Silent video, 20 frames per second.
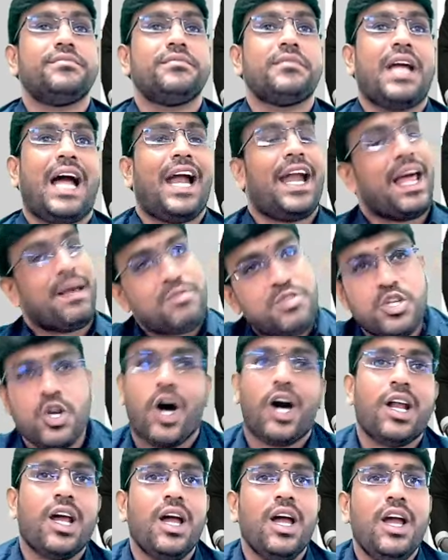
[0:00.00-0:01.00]
And I am
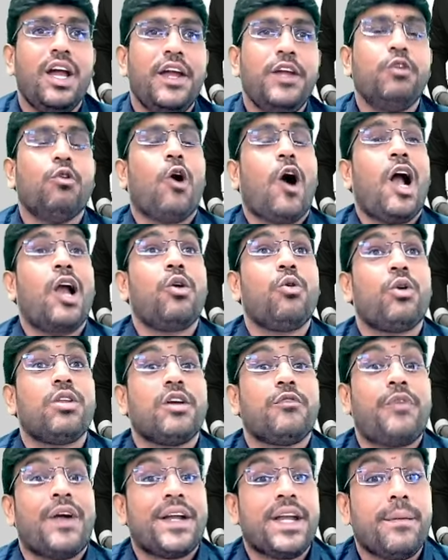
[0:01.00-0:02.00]
sure you all know the
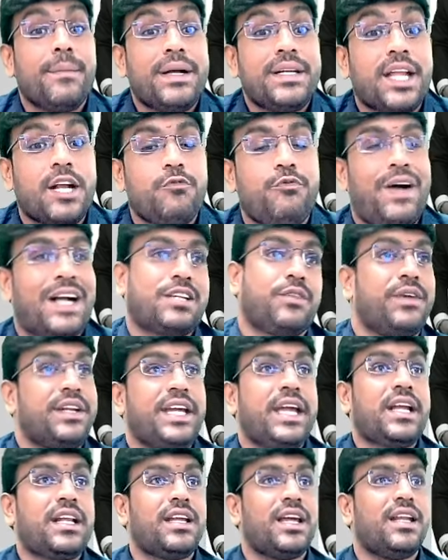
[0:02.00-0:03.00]
fundamental fact very
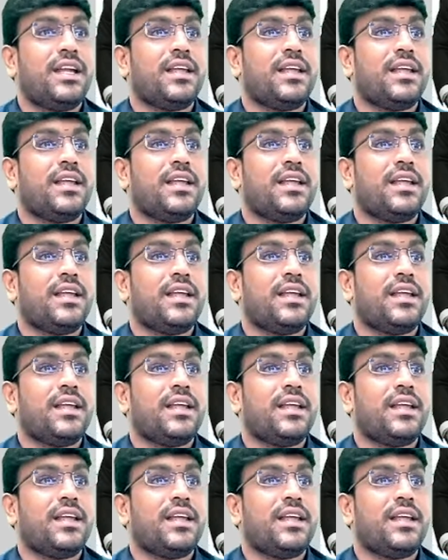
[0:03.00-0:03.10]
clearly